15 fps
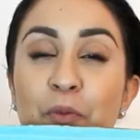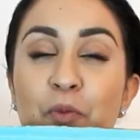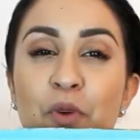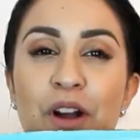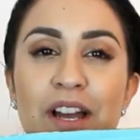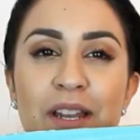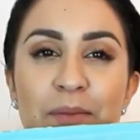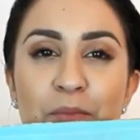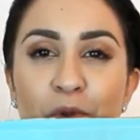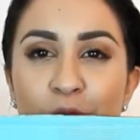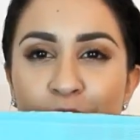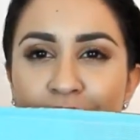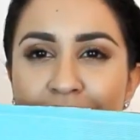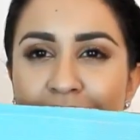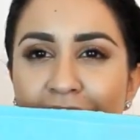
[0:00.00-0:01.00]
One
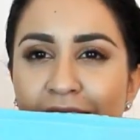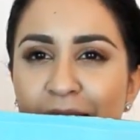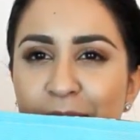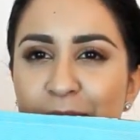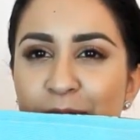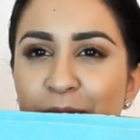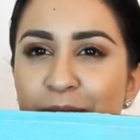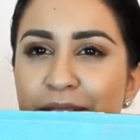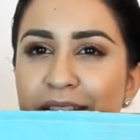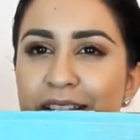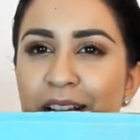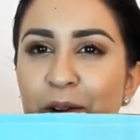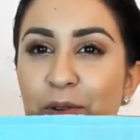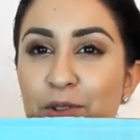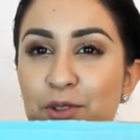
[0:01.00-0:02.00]
more time, so this
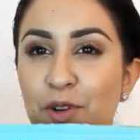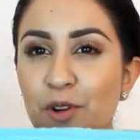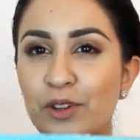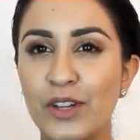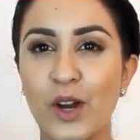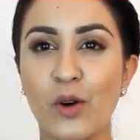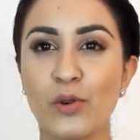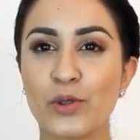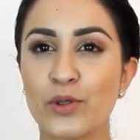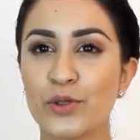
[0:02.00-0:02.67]
is how it turned out.